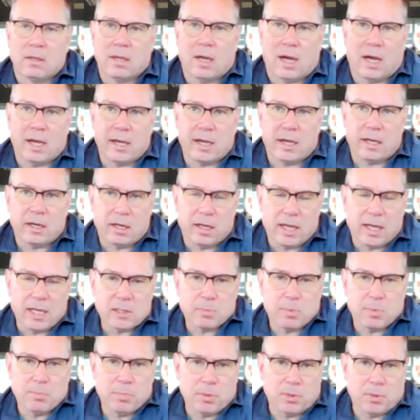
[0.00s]
IONNA has
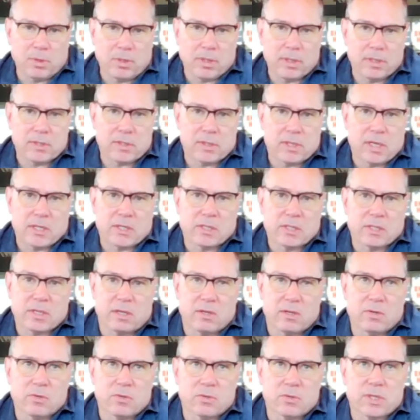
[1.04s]
been building stations on
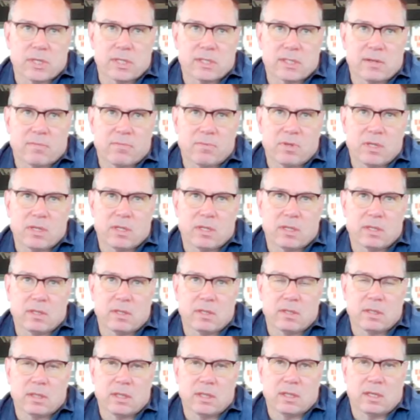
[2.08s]
Interstate 70
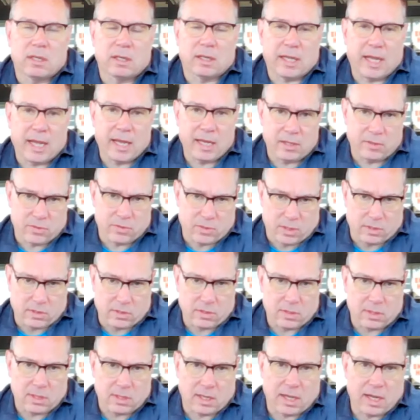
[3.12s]
in
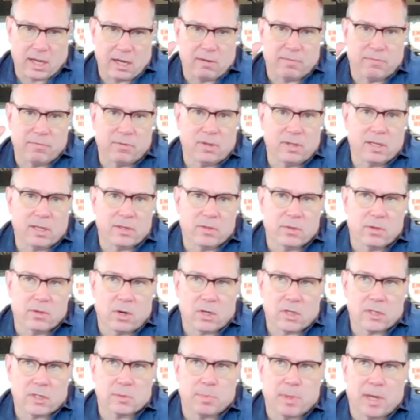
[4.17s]
Kansas and kind of filling in the
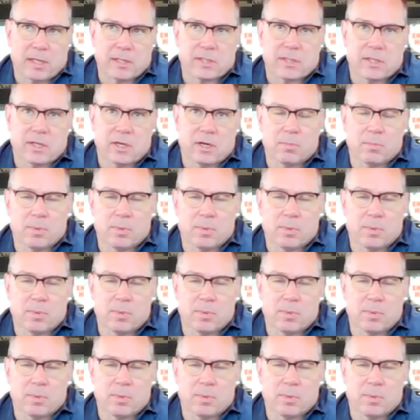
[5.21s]
dark spots there.